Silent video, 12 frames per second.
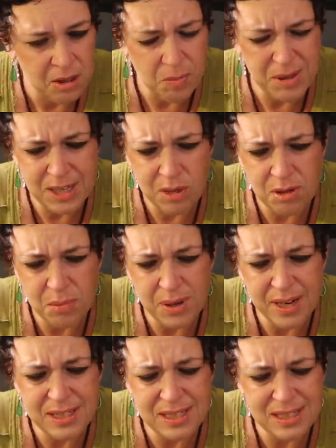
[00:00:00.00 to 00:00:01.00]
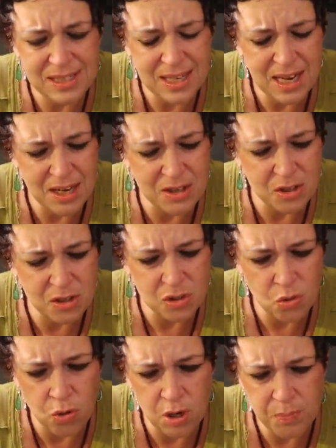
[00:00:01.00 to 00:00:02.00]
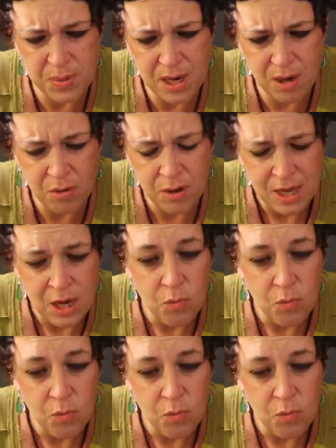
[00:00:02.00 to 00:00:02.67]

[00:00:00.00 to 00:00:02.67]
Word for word: Could be dealing with a Pisces, Cancer, Scorpio.